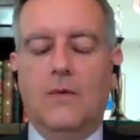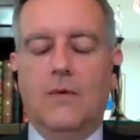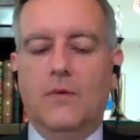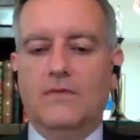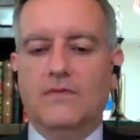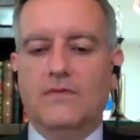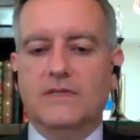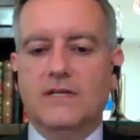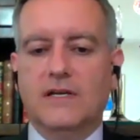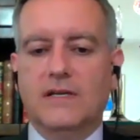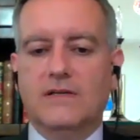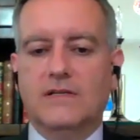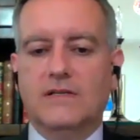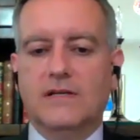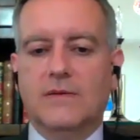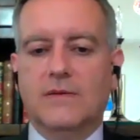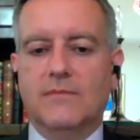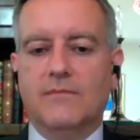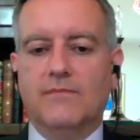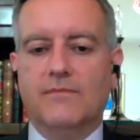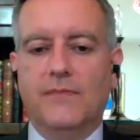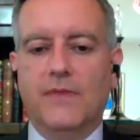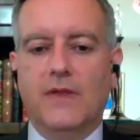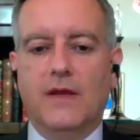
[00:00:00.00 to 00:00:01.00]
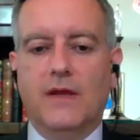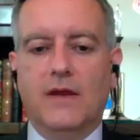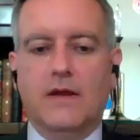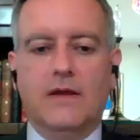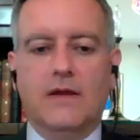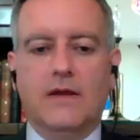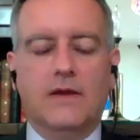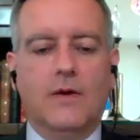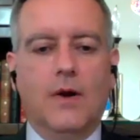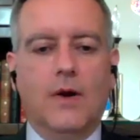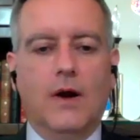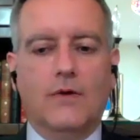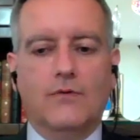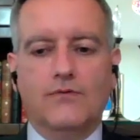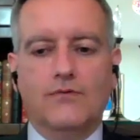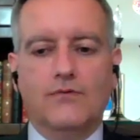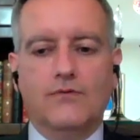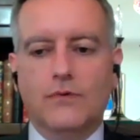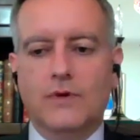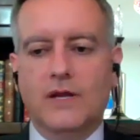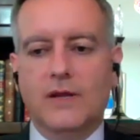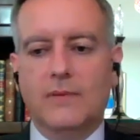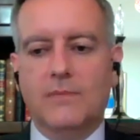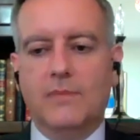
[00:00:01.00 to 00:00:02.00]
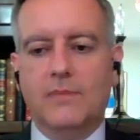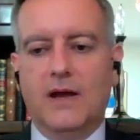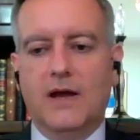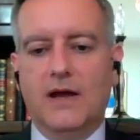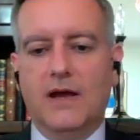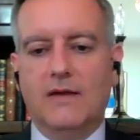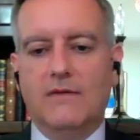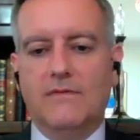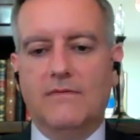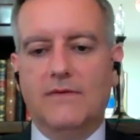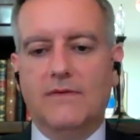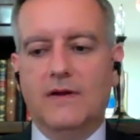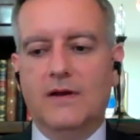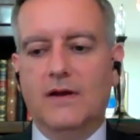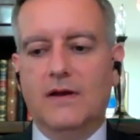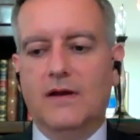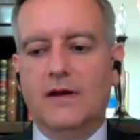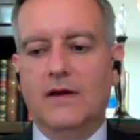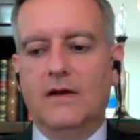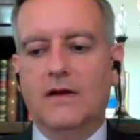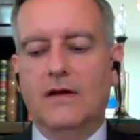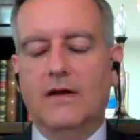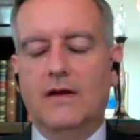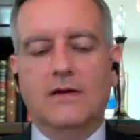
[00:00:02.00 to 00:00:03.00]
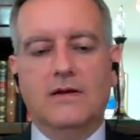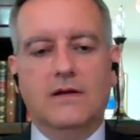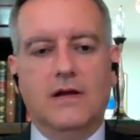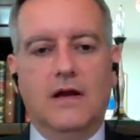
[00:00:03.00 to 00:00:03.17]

We've seen some, unruly behavior,